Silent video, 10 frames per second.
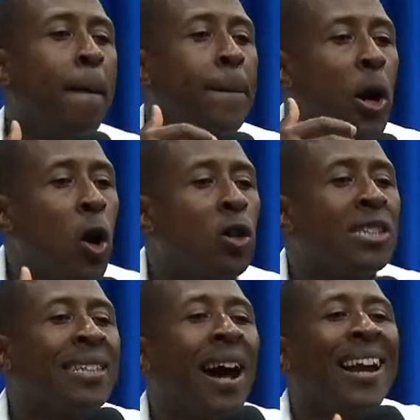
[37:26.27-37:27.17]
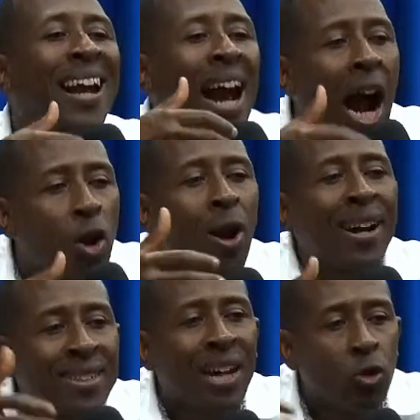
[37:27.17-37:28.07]
personal
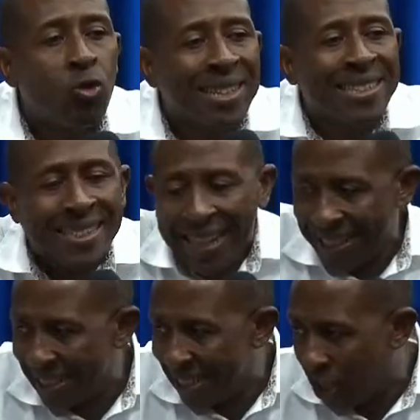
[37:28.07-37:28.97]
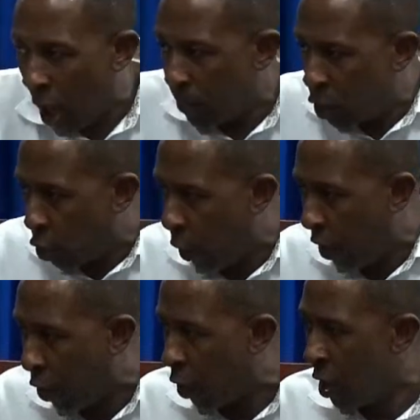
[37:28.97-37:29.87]
characteristics. So I'm
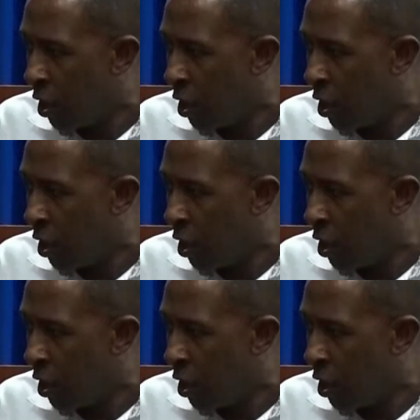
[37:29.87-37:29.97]
showing you.